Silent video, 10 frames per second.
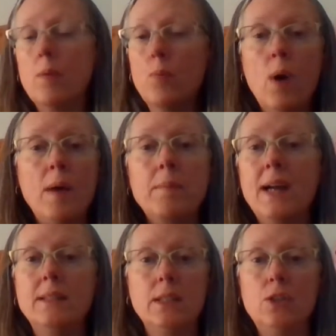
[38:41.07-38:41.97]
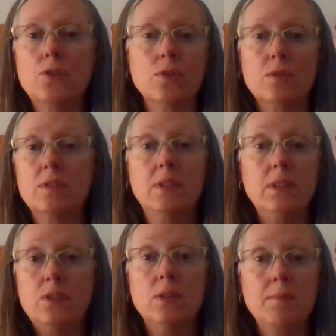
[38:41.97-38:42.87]
What my teachers
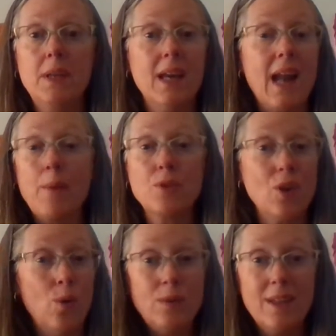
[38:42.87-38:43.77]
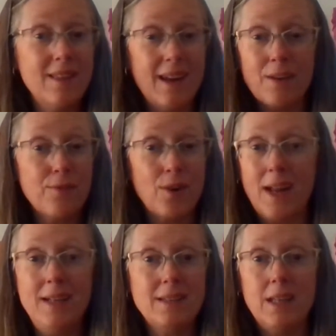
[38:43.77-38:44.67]
did to me, and I was only there for
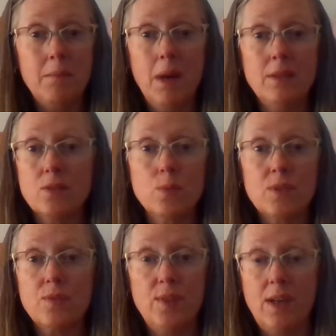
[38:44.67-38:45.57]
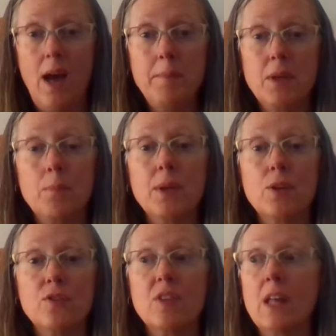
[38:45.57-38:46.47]
18 months, was phenomenal,
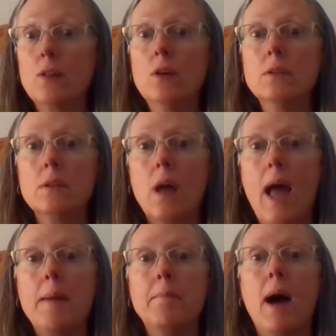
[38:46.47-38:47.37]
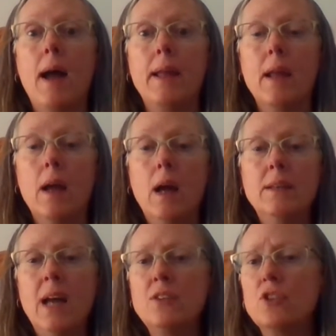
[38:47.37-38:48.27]
because they looked at
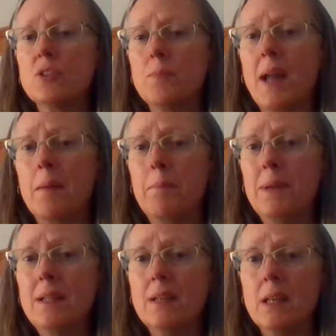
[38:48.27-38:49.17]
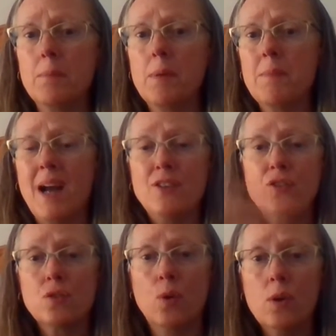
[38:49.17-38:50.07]
not just my ability, but my
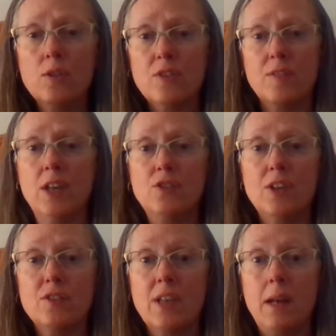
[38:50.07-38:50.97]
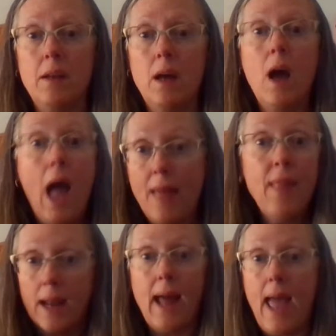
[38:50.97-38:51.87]
scores, and they just said, and
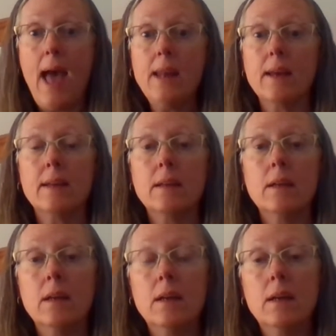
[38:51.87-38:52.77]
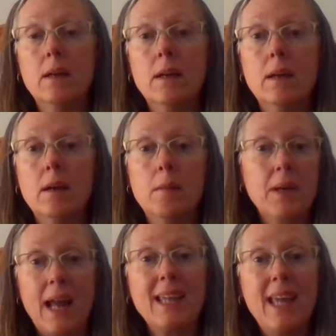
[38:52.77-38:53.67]
I had it.
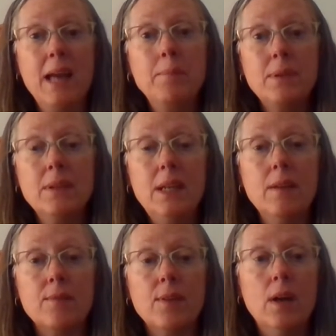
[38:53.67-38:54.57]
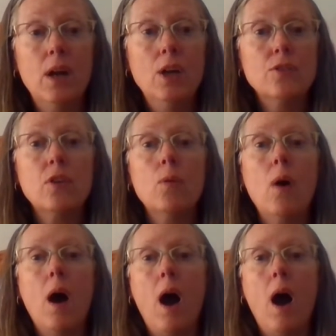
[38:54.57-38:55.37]
But I can't believe. So